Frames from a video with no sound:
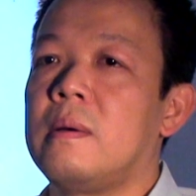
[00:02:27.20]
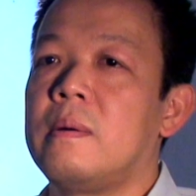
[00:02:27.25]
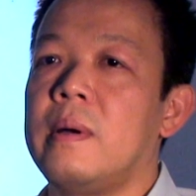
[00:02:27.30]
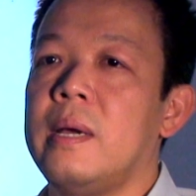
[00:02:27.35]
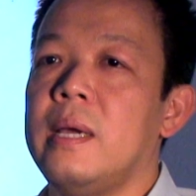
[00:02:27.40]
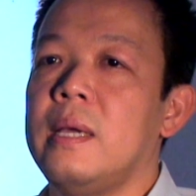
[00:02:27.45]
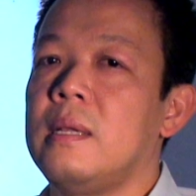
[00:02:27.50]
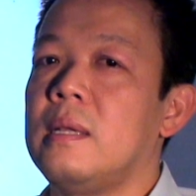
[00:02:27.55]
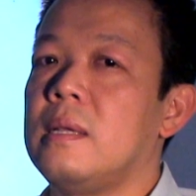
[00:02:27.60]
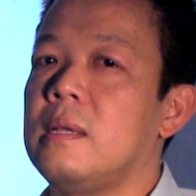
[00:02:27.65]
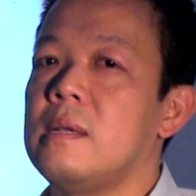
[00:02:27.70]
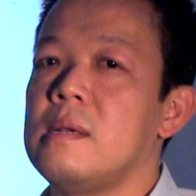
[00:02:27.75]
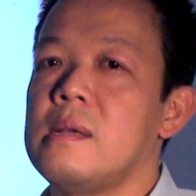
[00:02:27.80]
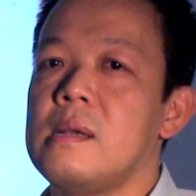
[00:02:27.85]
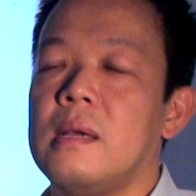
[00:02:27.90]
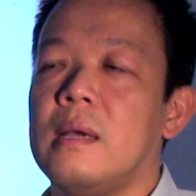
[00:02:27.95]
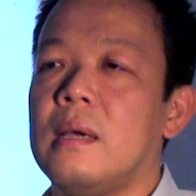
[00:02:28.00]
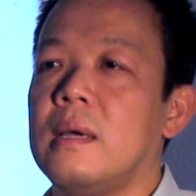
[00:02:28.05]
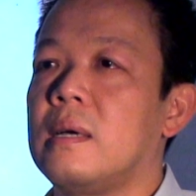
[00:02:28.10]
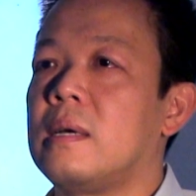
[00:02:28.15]
great
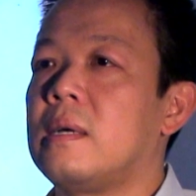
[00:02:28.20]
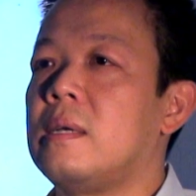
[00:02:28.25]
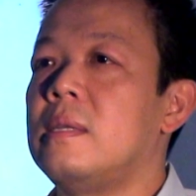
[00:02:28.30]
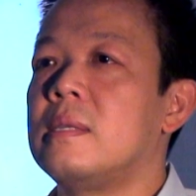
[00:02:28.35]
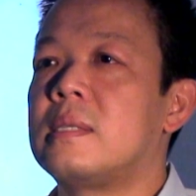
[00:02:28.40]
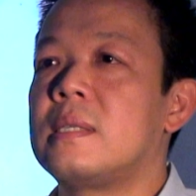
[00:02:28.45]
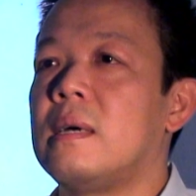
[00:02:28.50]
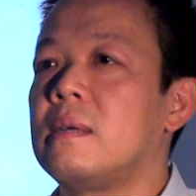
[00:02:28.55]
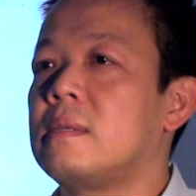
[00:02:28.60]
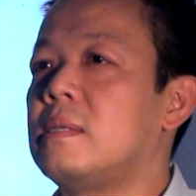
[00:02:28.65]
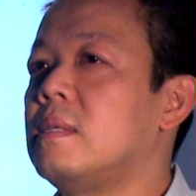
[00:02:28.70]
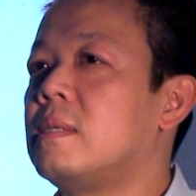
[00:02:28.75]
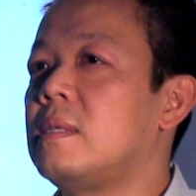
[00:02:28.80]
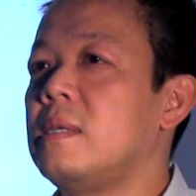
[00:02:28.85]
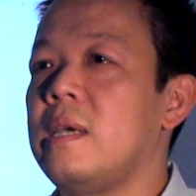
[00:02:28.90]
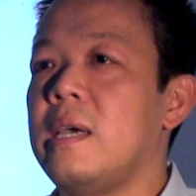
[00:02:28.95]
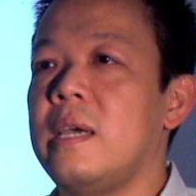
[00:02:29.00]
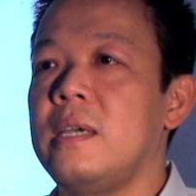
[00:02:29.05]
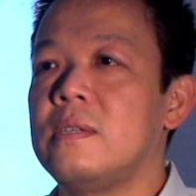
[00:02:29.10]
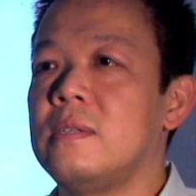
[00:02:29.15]
consultancy
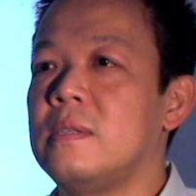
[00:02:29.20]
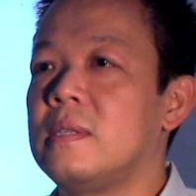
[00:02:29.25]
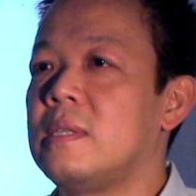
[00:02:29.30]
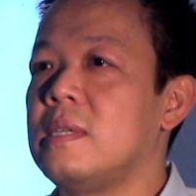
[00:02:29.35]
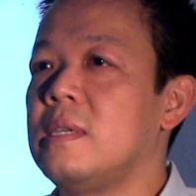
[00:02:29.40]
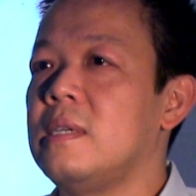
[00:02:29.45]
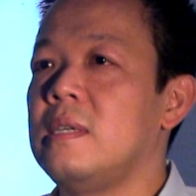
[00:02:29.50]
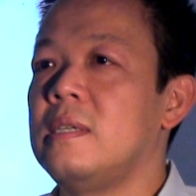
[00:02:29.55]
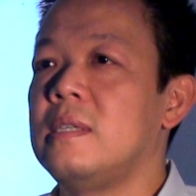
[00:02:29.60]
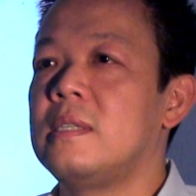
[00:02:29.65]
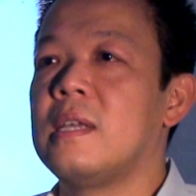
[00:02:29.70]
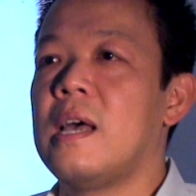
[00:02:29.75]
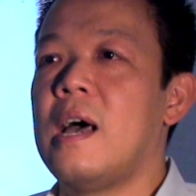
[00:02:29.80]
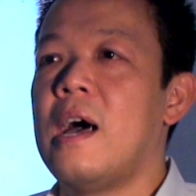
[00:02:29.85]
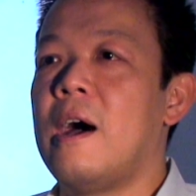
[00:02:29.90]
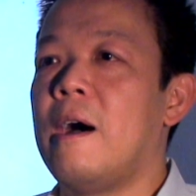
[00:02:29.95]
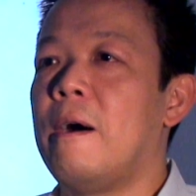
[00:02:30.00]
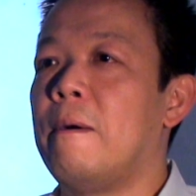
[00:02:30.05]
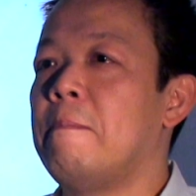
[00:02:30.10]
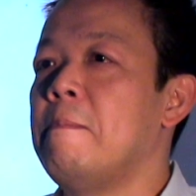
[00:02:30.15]
agencies,
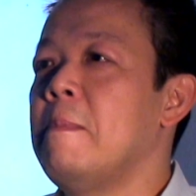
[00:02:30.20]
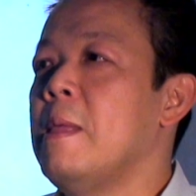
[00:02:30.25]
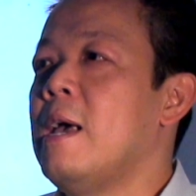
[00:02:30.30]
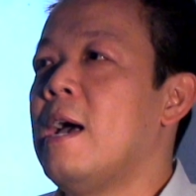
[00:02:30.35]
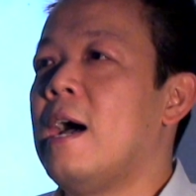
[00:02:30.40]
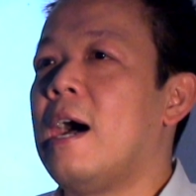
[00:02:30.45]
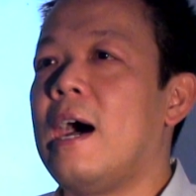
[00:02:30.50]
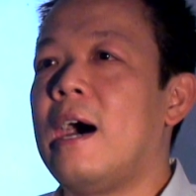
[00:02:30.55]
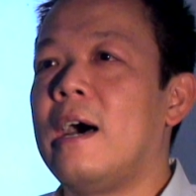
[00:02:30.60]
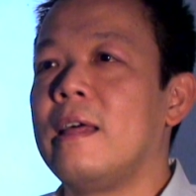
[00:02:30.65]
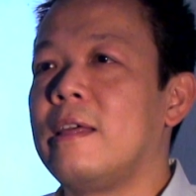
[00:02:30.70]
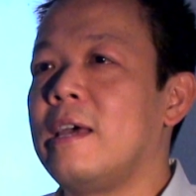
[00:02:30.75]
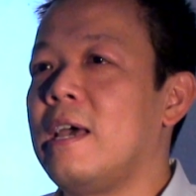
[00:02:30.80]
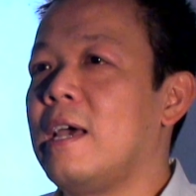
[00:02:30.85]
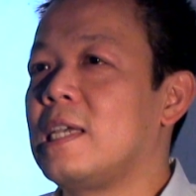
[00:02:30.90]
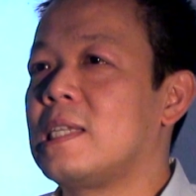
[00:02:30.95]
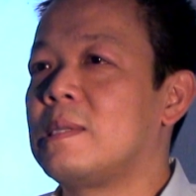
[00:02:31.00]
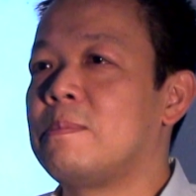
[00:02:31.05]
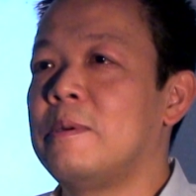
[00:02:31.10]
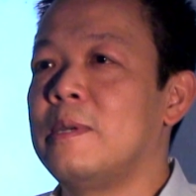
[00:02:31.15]
other
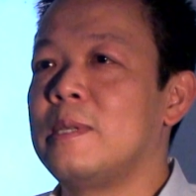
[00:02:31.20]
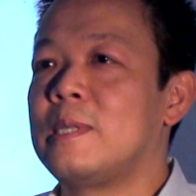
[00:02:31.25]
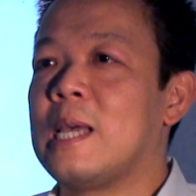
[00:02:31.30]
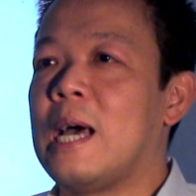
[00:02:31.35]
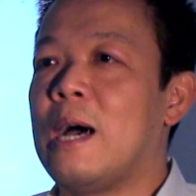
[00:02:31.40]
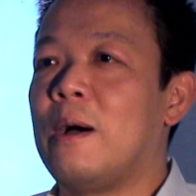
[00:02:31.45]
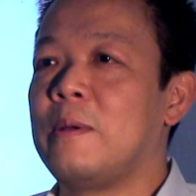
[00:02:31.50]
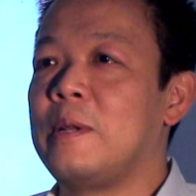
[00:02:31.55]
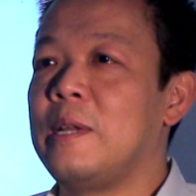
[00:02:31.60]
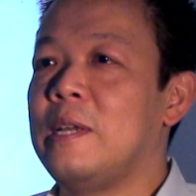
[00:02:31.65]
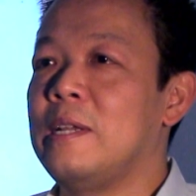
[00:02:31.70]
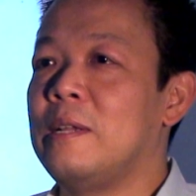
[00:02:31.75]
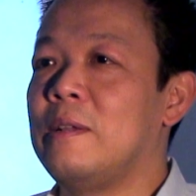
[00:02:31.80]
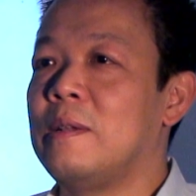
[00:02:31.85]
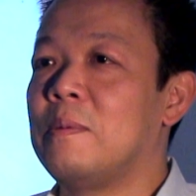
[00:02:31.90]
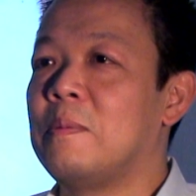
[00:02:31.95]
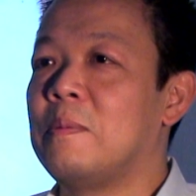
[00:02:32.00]
experts out in the